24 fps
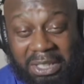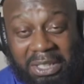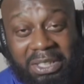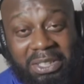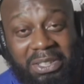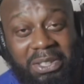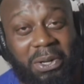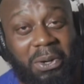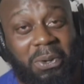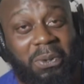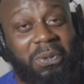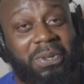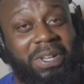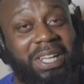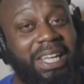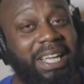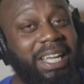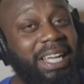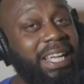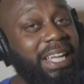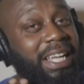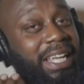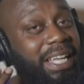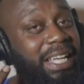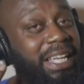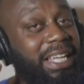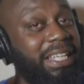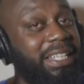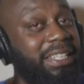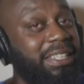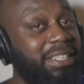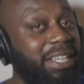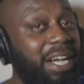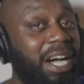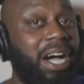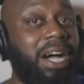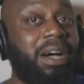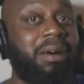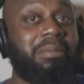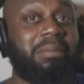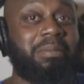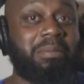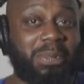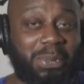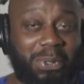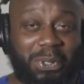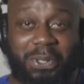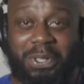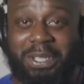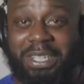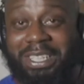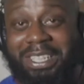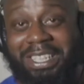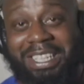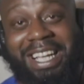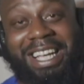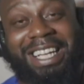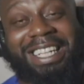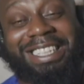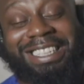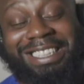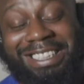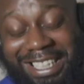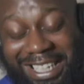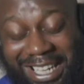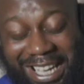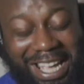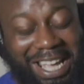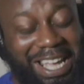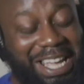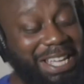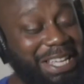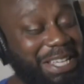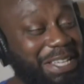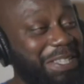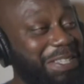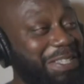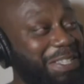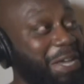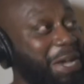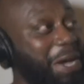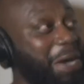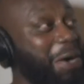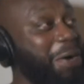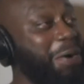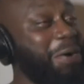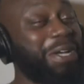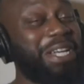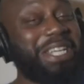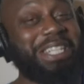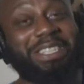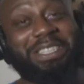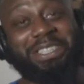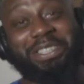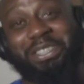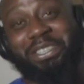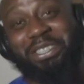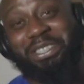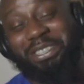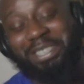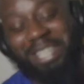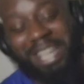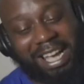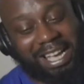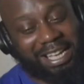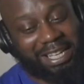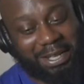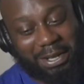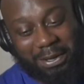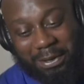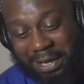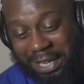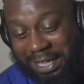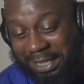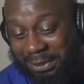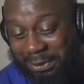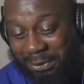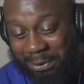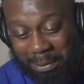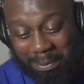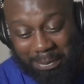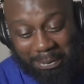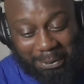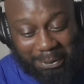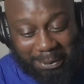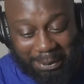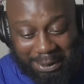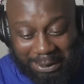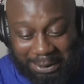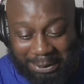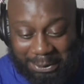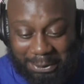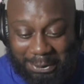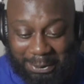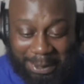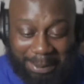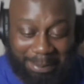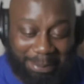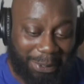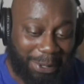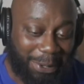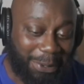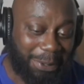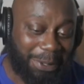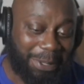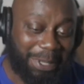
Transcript: Don't get head top boy like they tripping on this joint, bro.